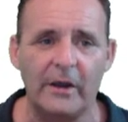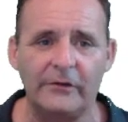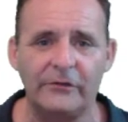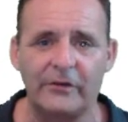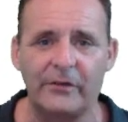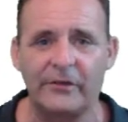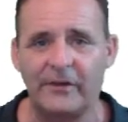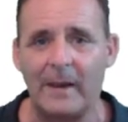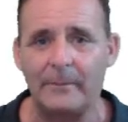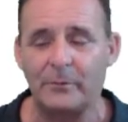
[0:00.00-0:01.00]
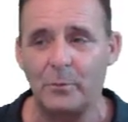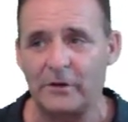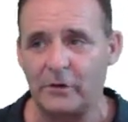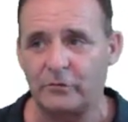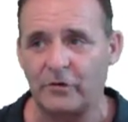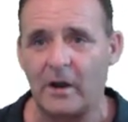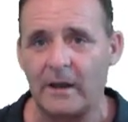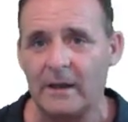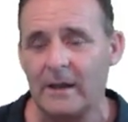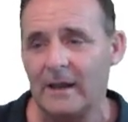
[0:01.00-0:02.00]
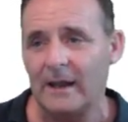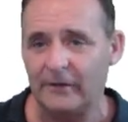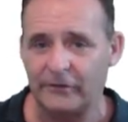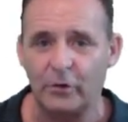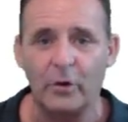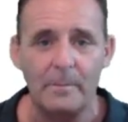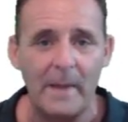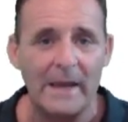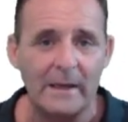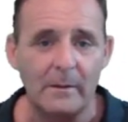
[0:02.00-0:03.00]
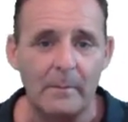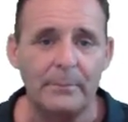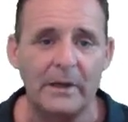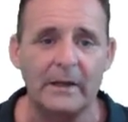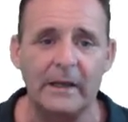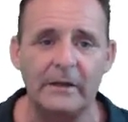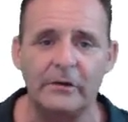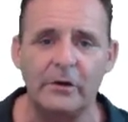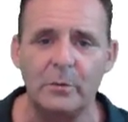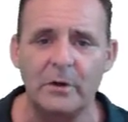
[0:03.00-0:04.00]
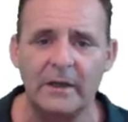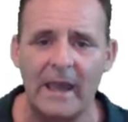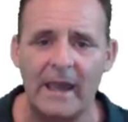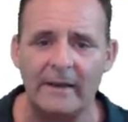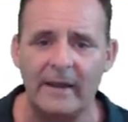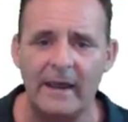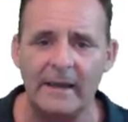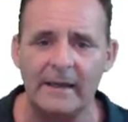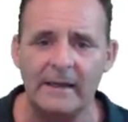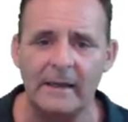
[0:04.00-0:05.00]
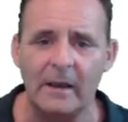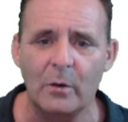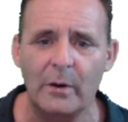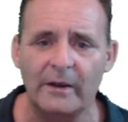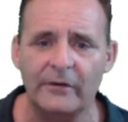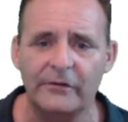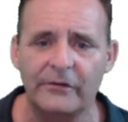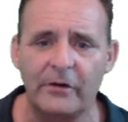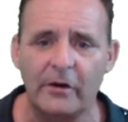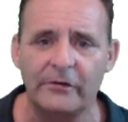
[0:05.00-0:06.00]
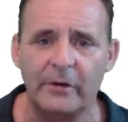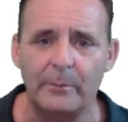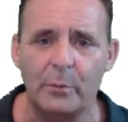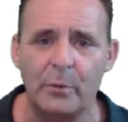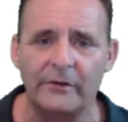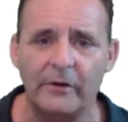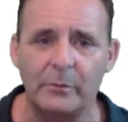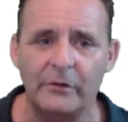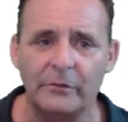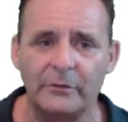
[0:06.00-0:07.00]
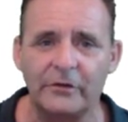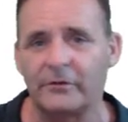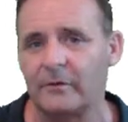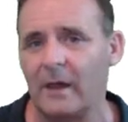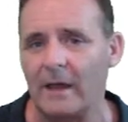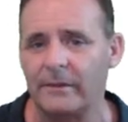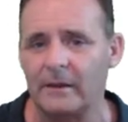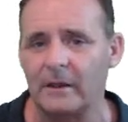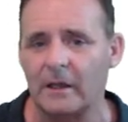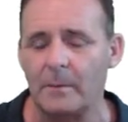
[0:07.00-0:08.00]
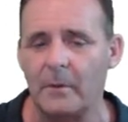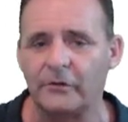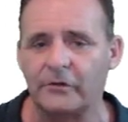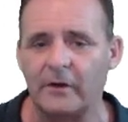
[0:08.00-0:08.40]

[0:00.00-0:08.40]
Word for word: is just the steps when you try and install the main plugin. You will get a quick startup wizard, which will just, I think, come on